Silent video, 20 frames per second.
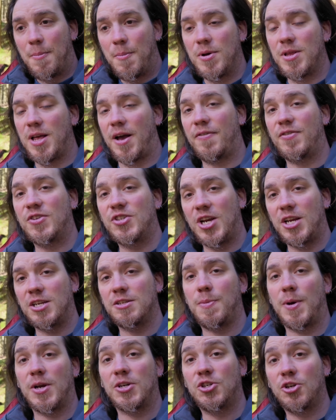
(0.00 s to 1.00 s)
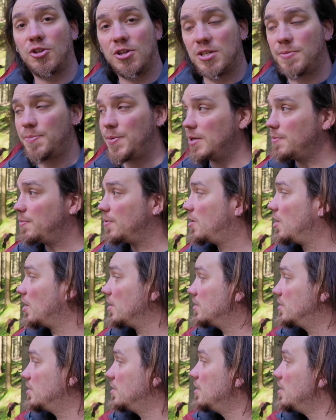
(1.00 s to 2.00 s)
but I've changed my shutter speed
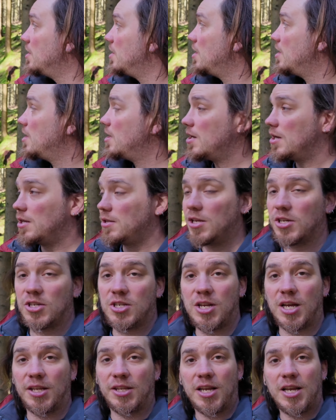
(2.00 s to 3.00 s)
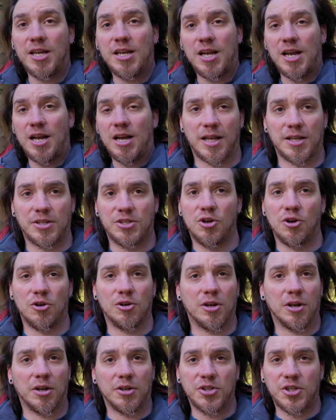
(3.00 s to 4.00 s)
because there's nothing that's
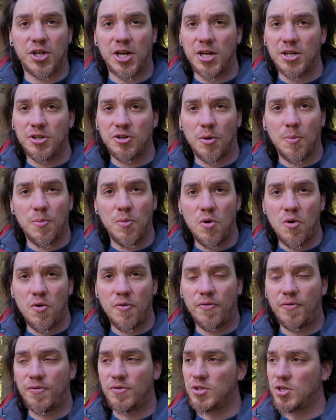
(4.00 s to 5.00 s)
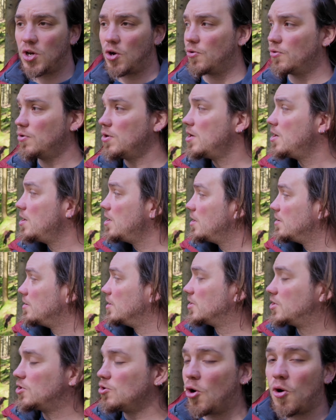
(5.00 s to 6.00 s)
gonna change or move. So
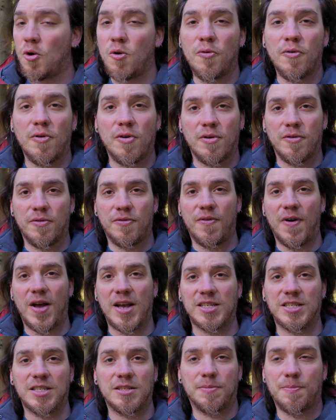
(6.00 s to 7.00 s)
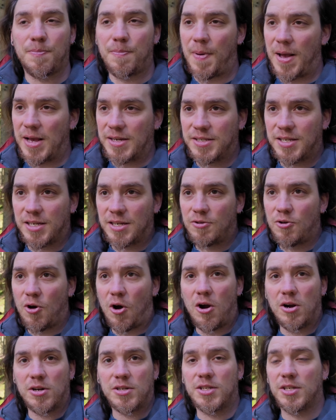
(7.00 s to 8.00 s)
there's no fast passing
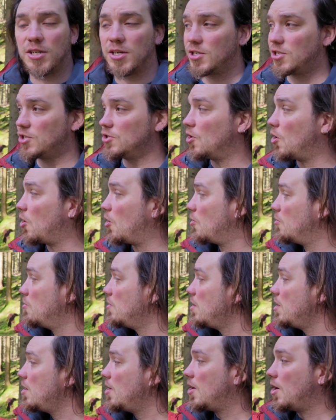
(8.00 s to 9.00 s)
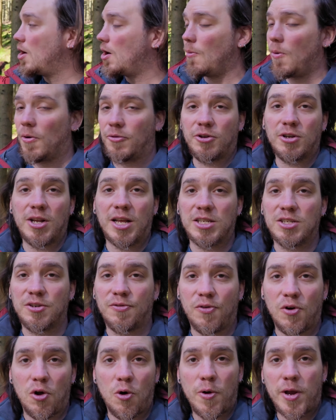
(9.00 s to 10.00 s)
cars, there's no water that's
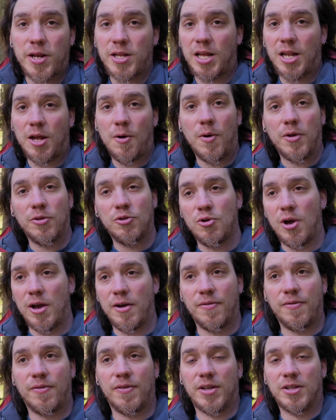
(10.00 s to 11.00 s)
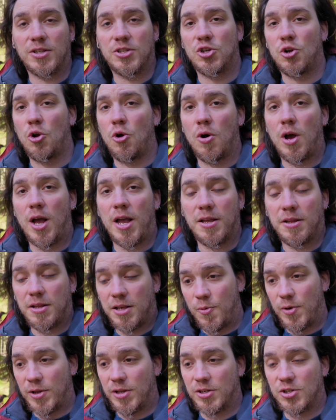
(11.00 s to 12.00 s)
flowing that I want to have in
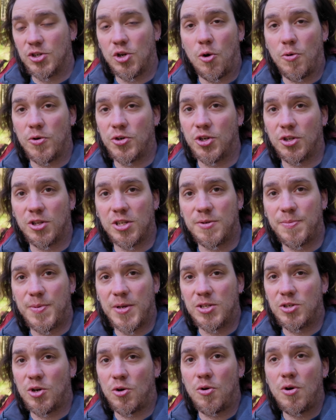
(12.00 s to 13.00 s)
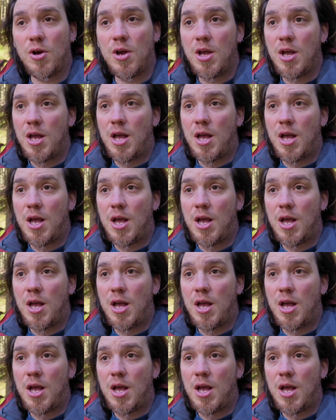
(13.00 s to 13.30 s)
with the slower shutter speed. So